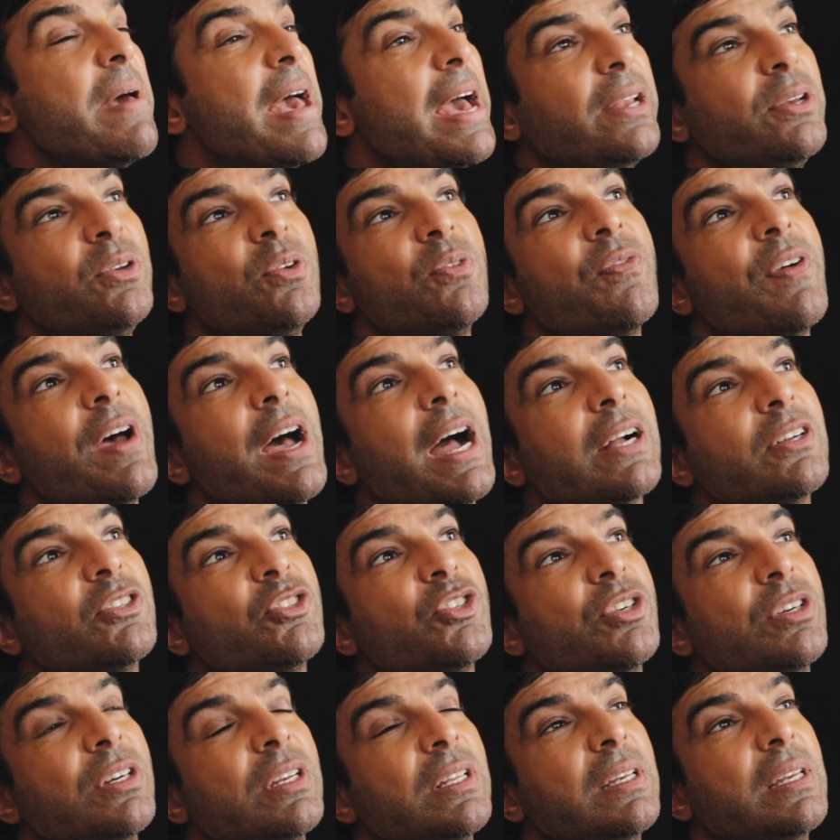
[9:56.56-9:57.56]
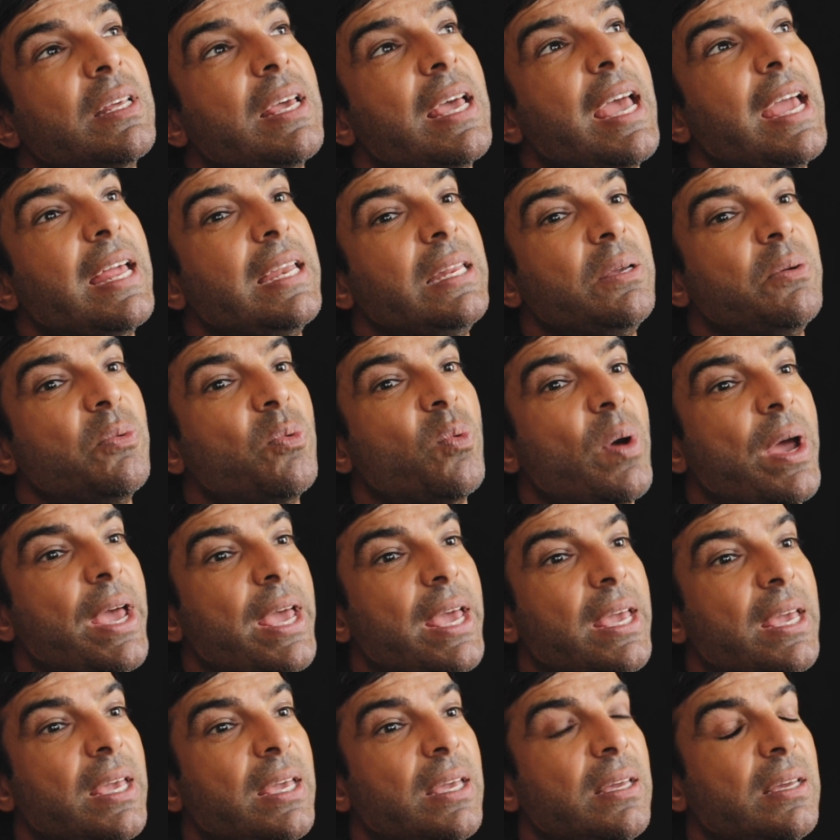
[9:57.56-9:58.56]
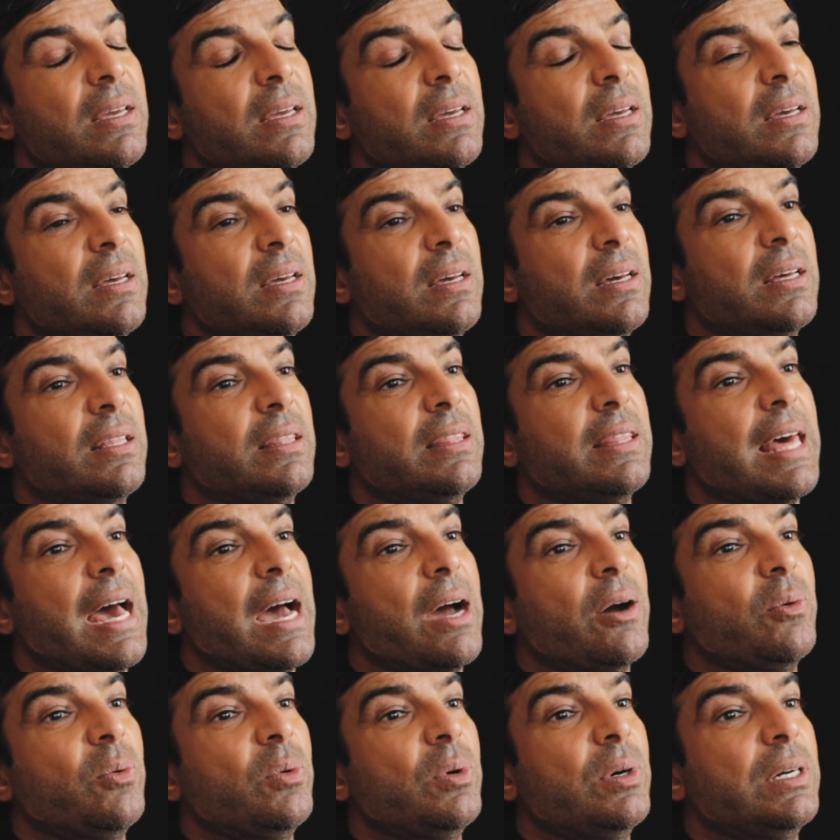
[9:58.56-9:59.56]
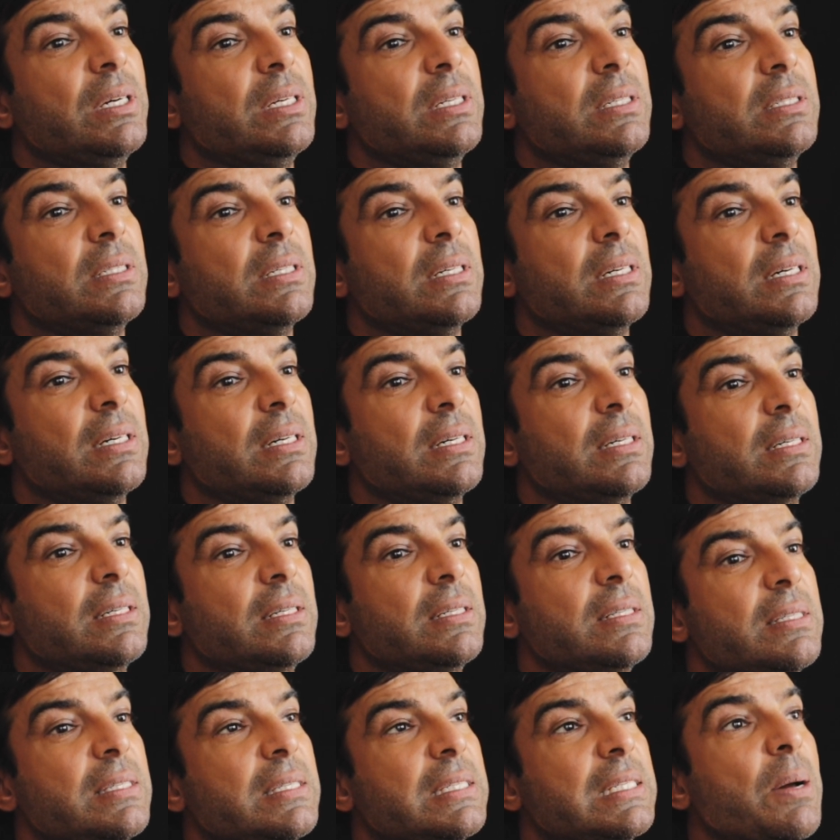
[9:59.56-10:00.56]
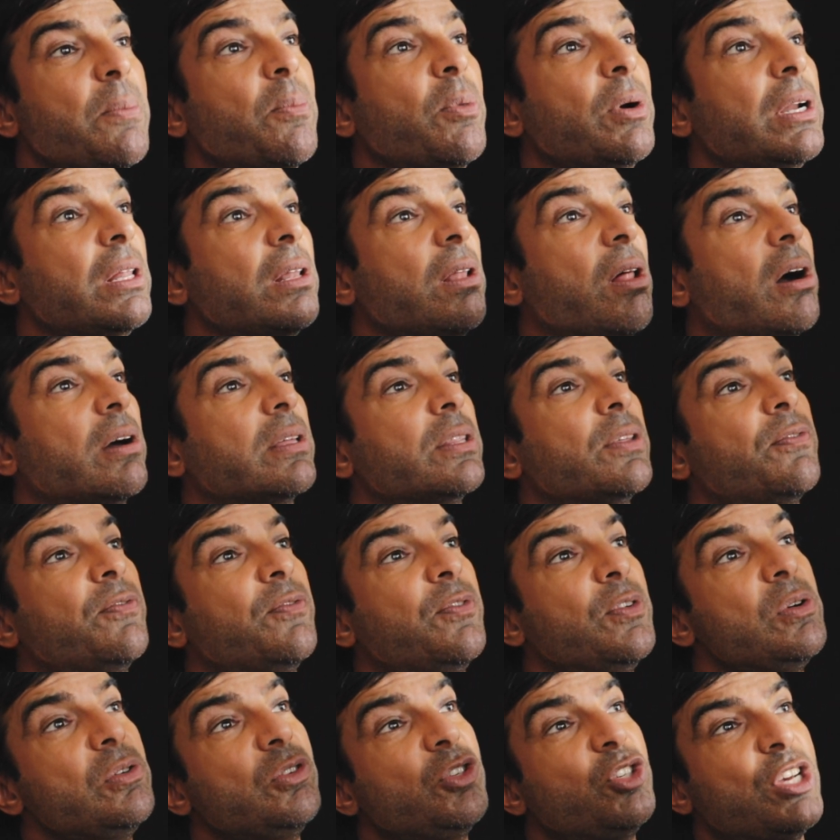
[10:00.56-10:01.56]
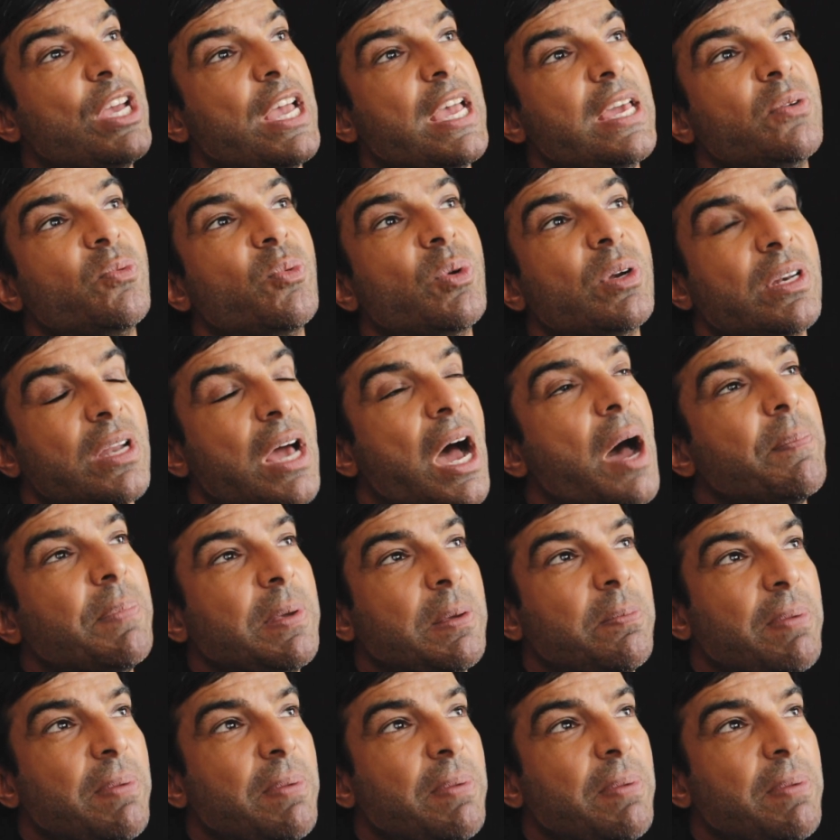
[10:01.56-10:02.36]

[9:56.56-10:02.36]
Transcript: manufactured in any way that would, someone along the food chain would not